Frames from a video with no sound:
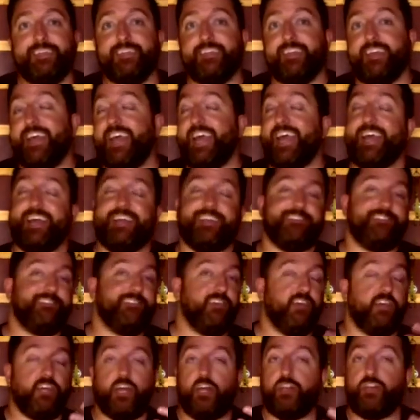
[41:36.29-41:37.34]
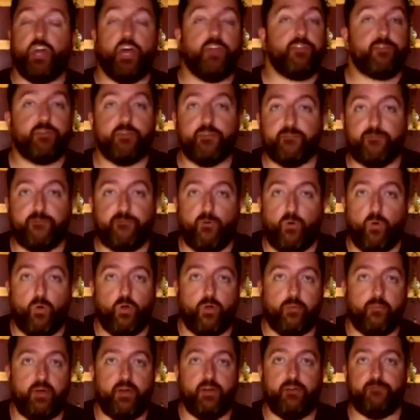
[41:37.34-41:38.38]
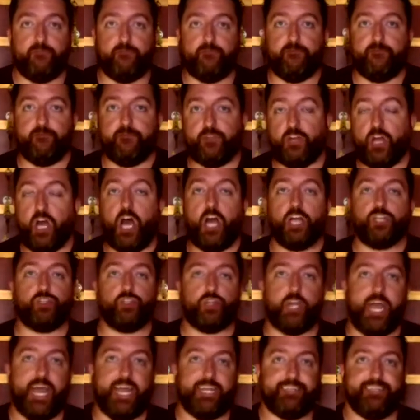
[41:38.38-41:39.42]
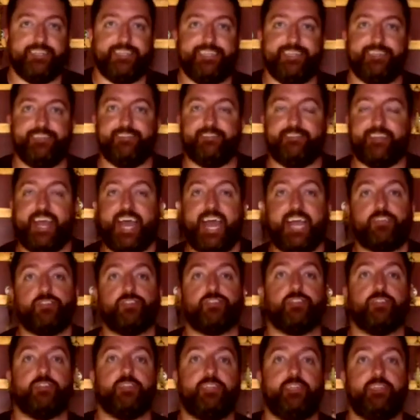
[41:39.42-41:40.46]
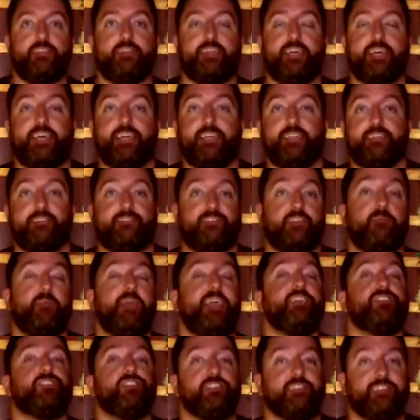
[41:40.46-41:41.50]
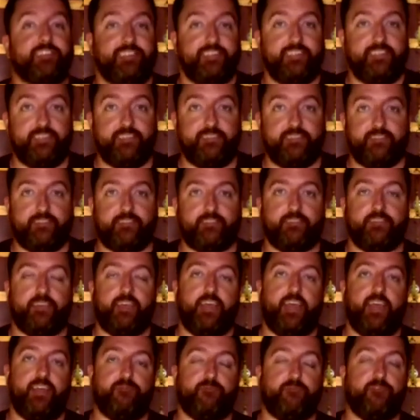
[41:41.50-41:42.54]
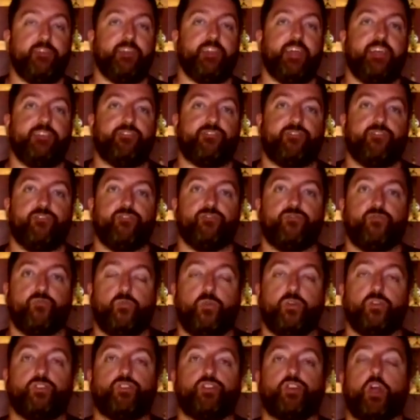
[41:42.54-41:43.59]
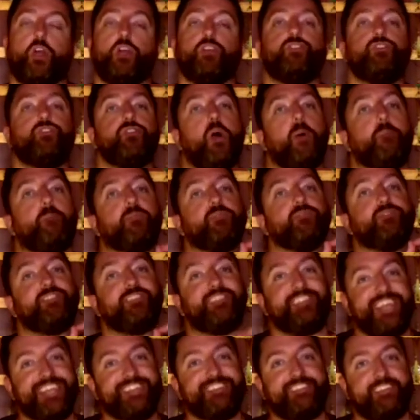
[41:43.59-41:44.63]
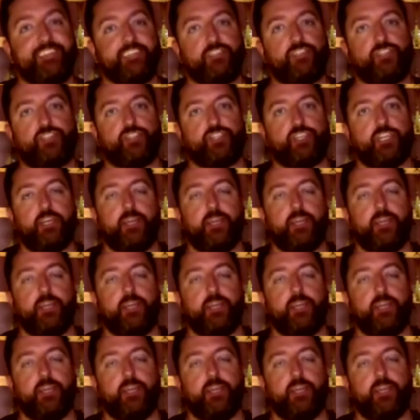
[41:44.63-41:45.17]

And another form of contract is actually that some agencies and freelancers will charge you a percentage